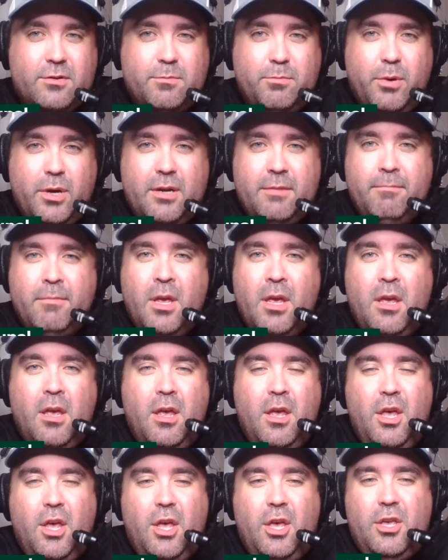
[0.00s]
But
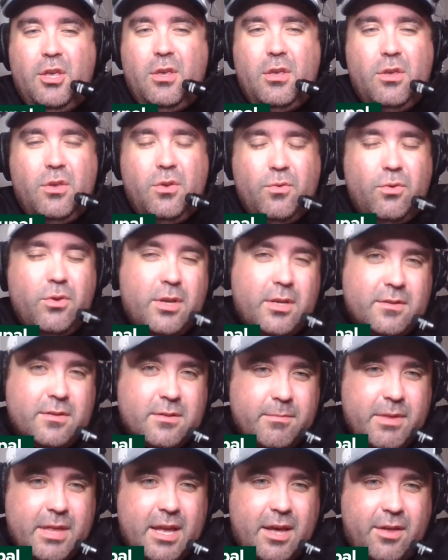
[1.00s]
you, you look at
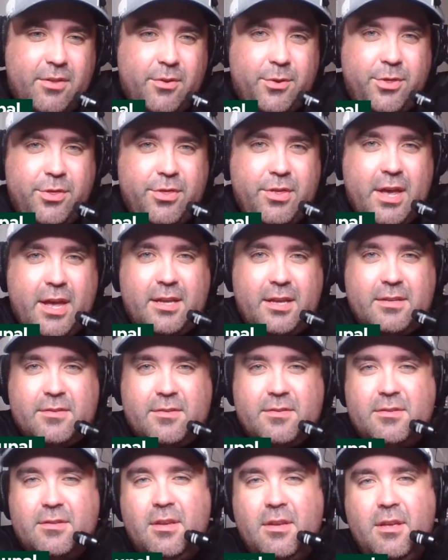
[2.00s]
some of the other
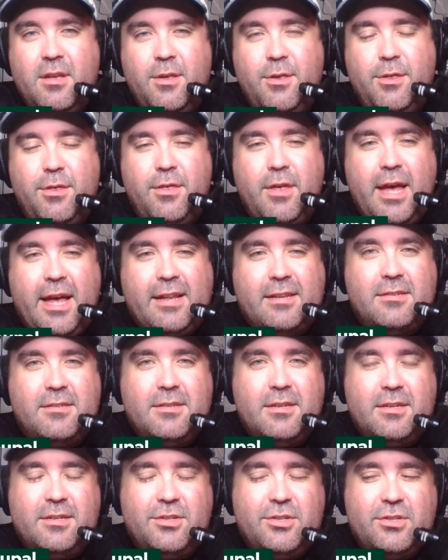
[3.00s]
things that
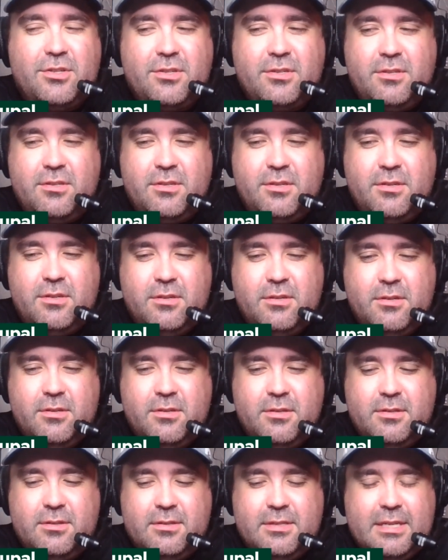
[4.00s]
uh, just
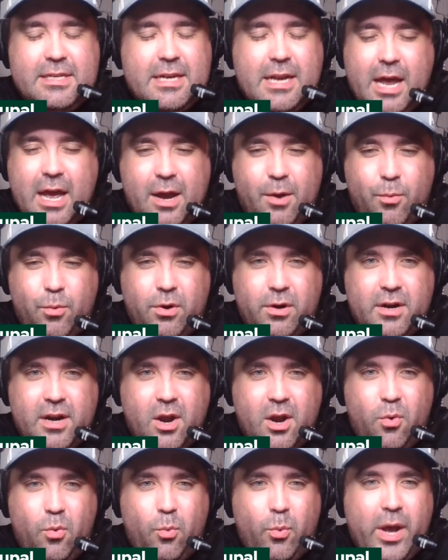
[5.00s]
did not work
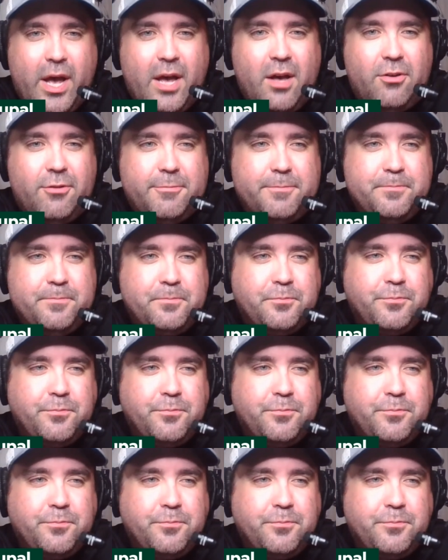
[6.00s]
out well